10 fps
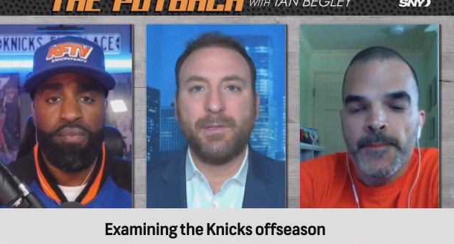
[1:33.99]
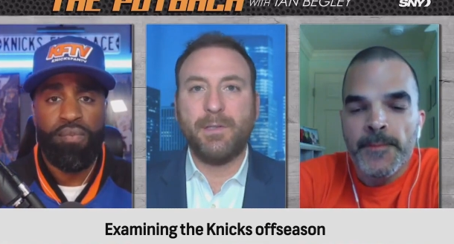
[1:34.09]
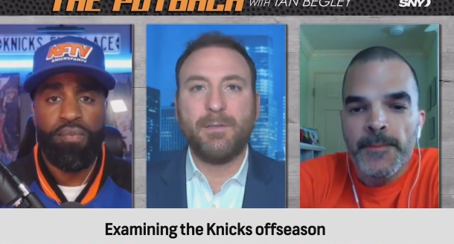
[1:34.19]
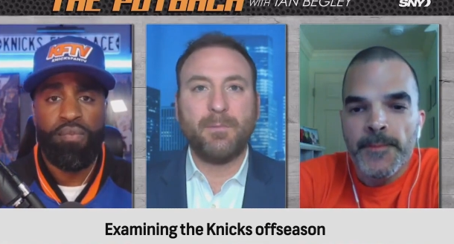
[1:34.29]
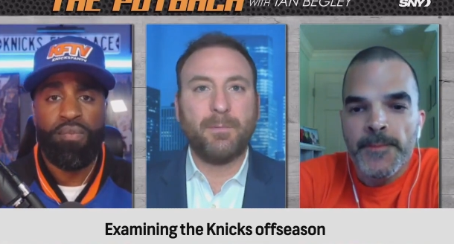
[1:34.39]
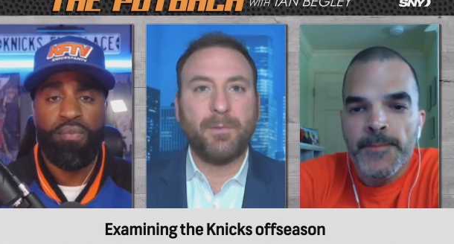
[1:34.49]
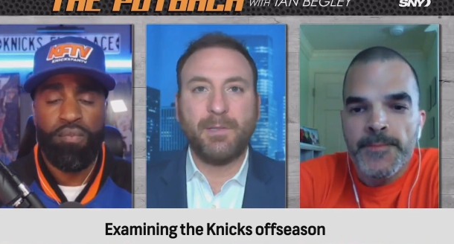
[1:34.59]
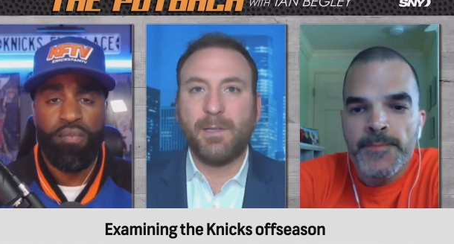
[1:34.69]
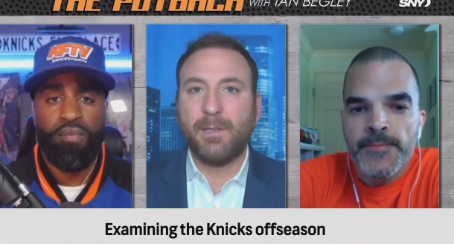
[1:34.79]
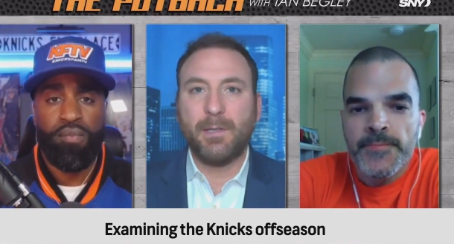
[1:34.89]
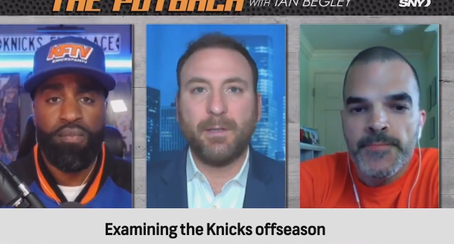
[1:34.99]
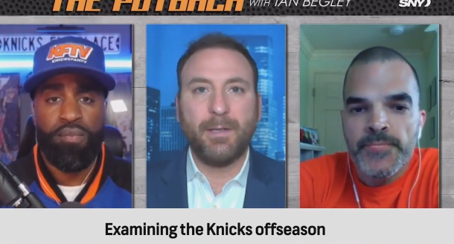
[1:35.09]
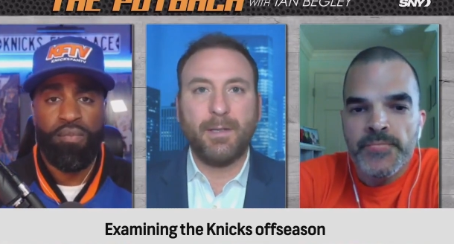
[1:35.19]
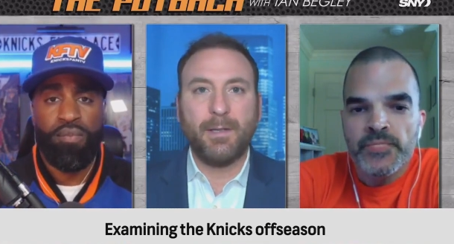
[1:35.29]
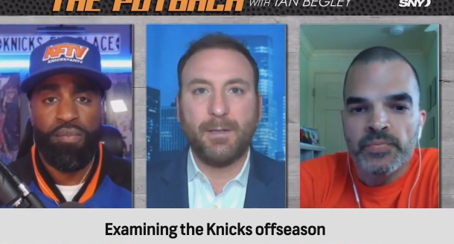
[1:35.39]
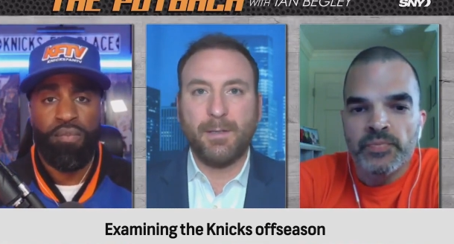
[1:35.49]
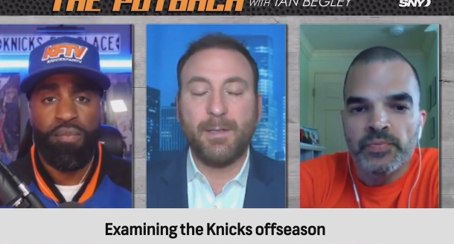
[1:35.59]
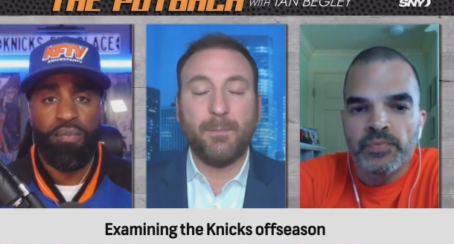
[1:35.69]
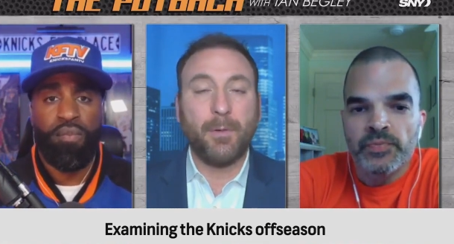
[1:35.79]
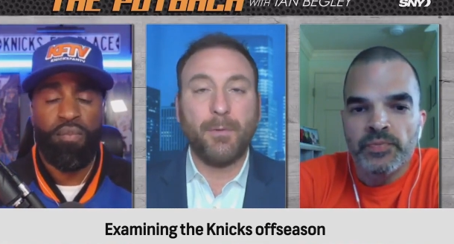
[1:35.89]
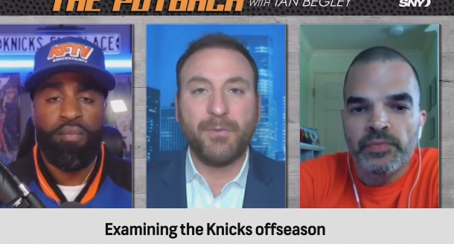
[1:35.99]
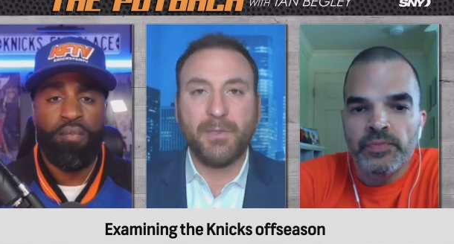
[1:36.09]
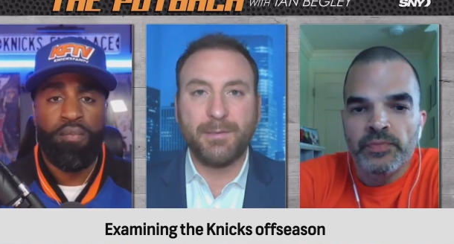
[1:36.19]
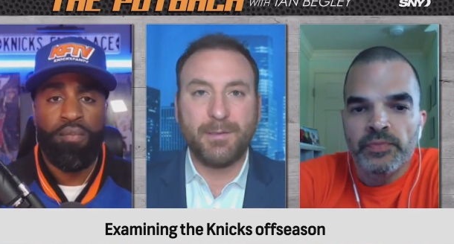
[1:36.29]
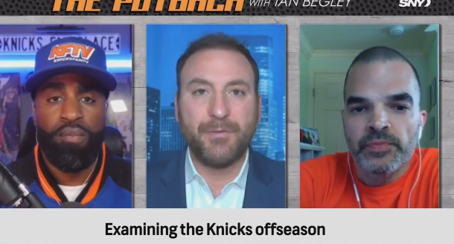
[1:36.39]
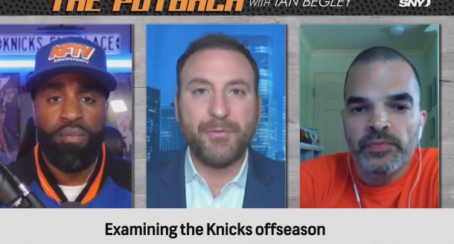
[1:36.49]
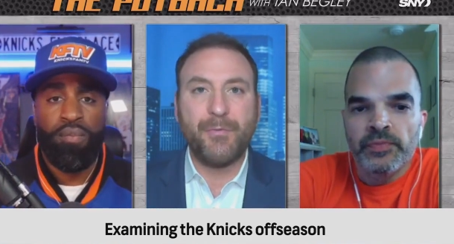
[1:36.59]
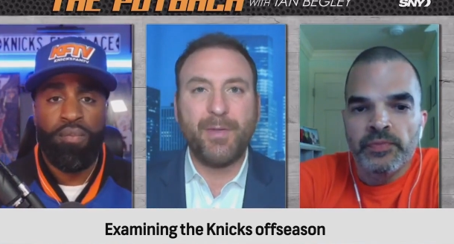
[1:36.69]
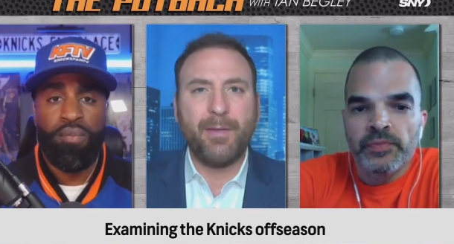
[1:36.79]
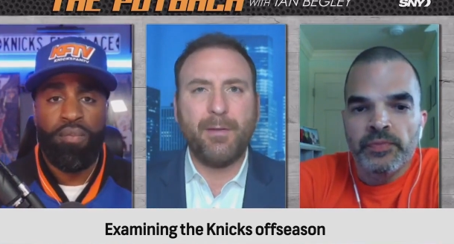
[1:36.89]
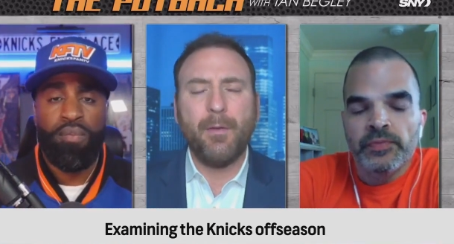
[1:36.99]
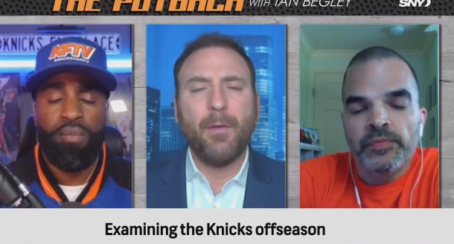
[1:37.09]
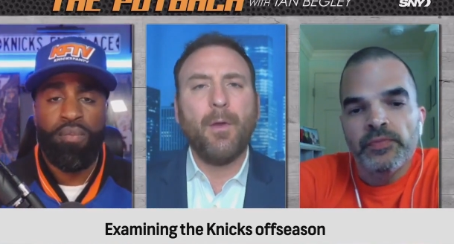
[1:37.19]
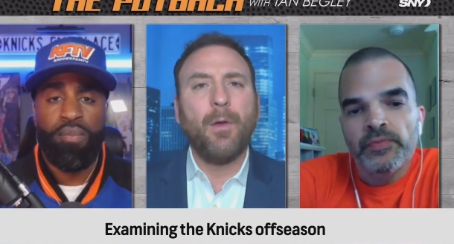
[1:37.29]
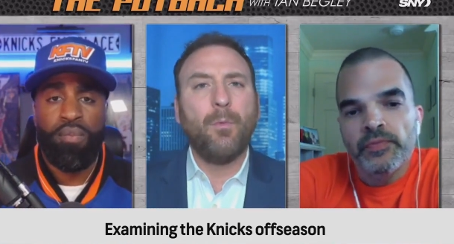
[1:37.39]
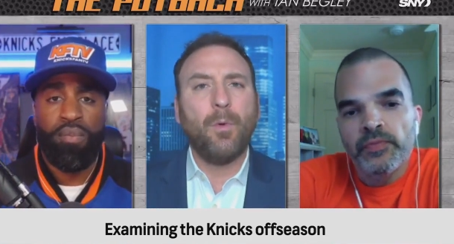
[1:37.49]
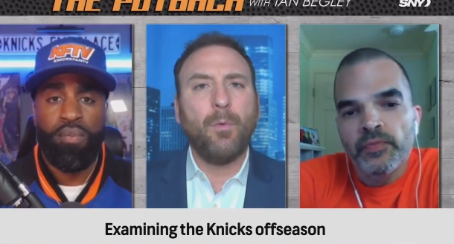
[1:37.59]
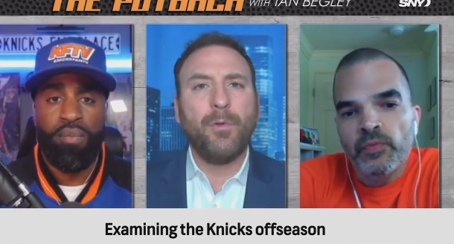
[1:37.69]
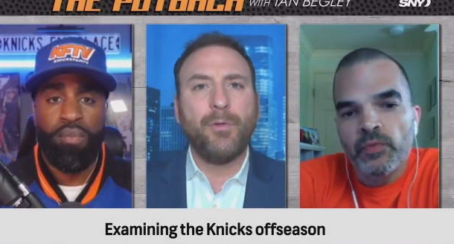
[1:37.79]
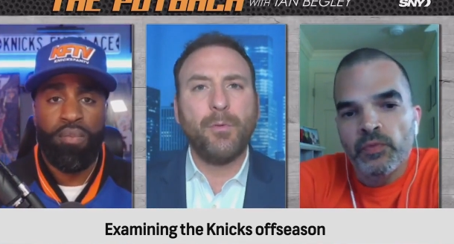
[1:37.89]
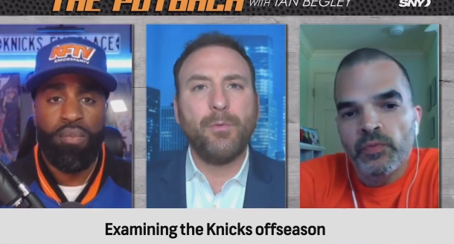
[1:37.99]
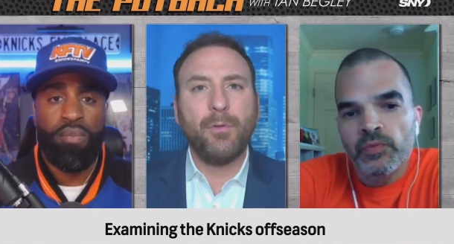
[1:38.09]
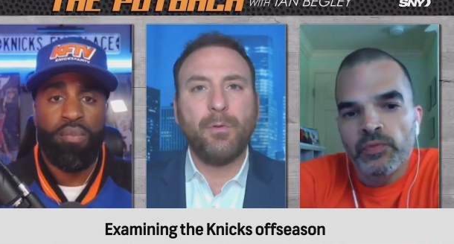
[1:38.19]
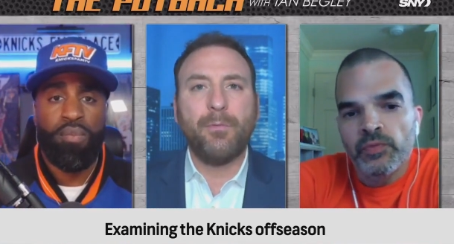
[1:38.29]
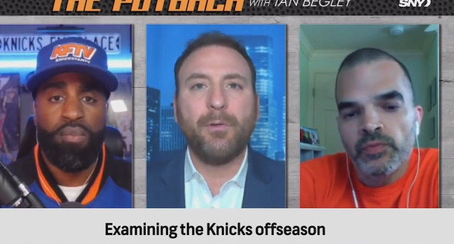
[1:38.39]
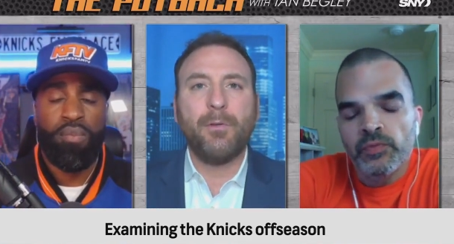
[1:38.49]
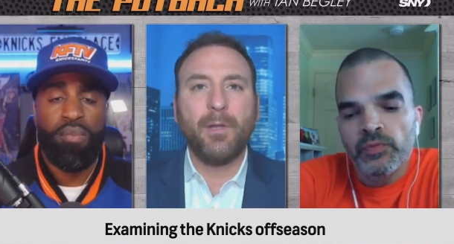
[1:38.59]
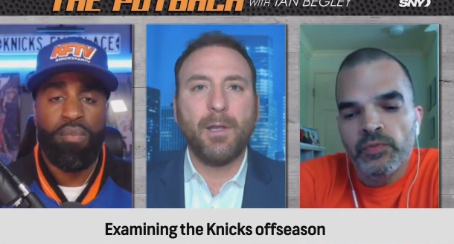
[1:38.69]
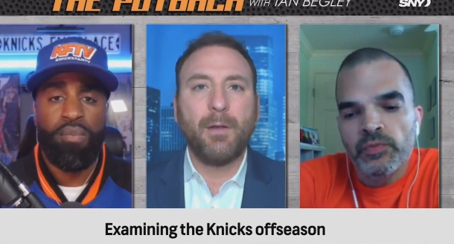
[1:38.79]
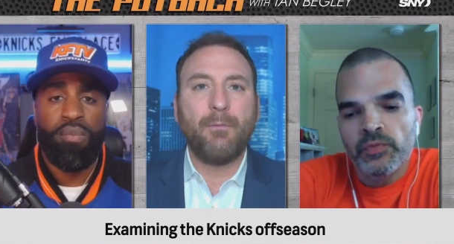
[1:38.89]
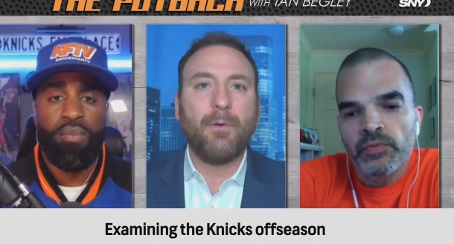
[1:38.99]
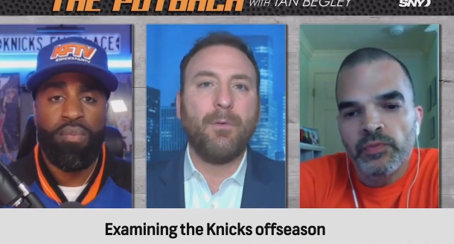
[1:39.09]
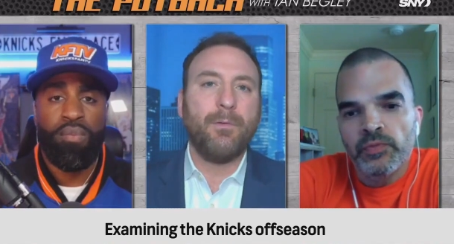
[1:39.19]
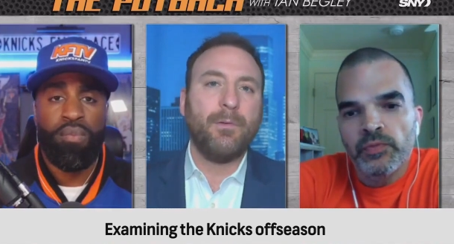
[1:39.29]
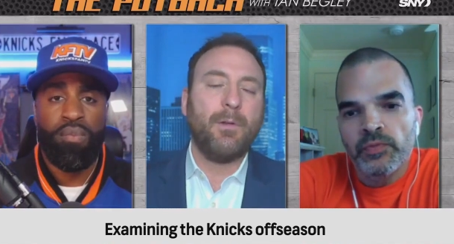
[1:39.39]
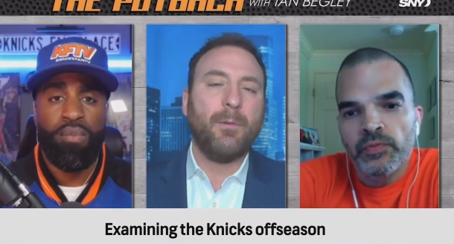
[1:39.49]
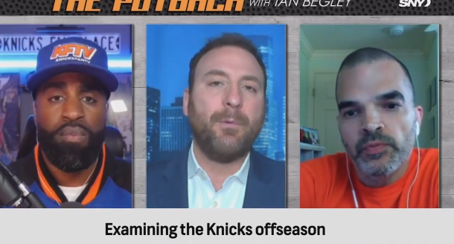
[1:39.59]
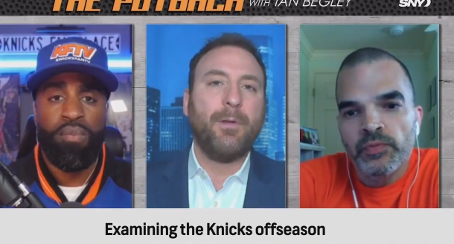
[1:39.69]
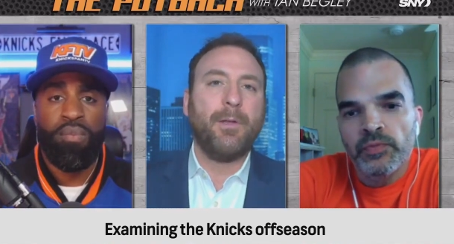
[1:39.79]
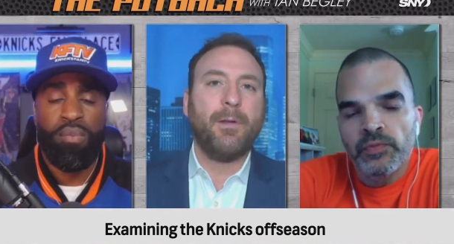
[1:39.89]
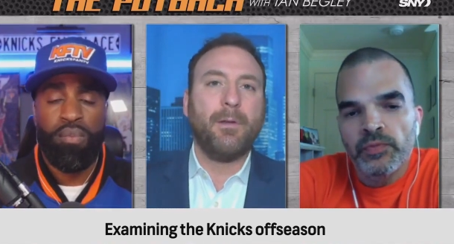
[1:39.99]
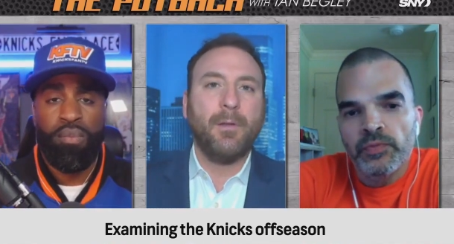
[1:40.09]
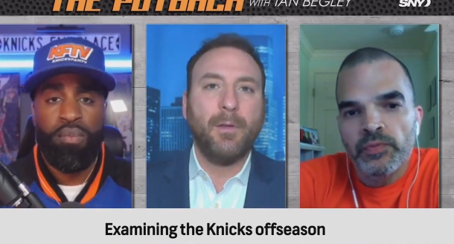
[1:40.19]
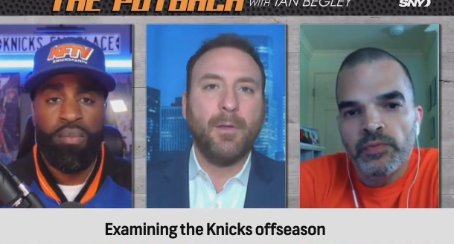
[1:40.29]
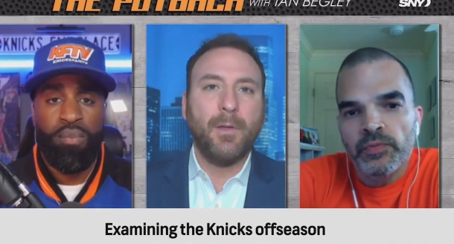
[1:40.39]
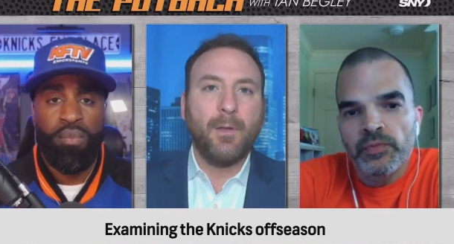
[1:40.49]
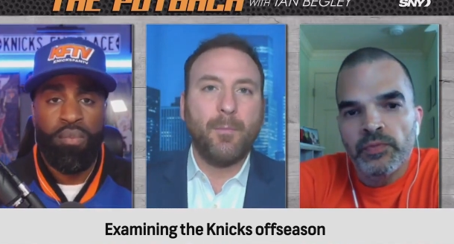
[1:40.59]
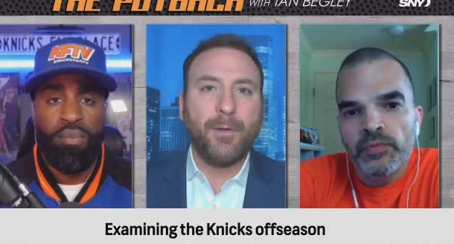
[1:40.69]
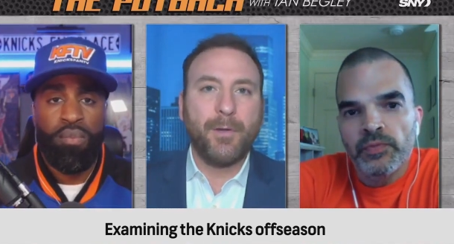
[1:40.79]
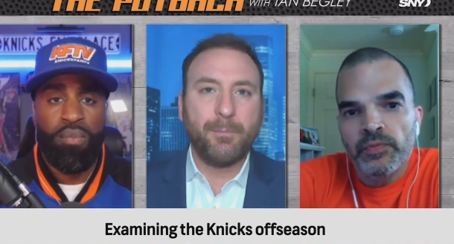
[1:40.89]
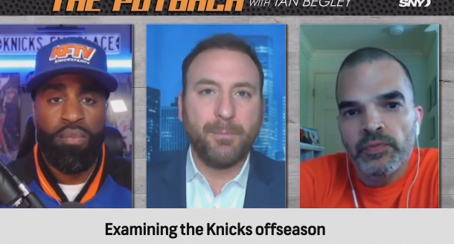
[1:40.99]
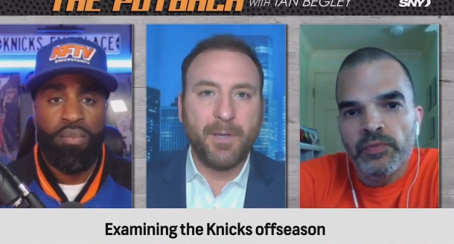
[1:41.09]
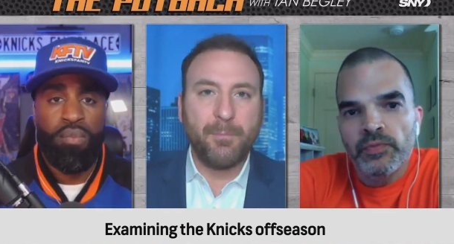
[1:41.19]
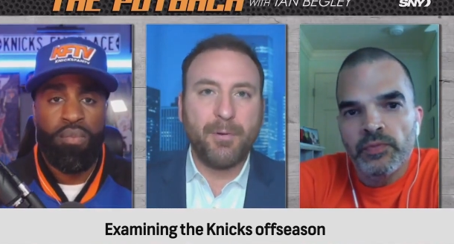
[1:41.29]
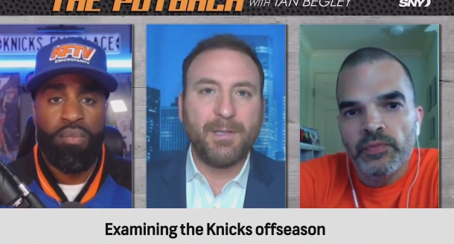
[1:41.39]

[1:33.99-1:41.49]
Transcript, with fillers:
Speaker 1: the season, but particularly in the postseason as you did, what would you do if you're Leon Rose? You know, put your put your team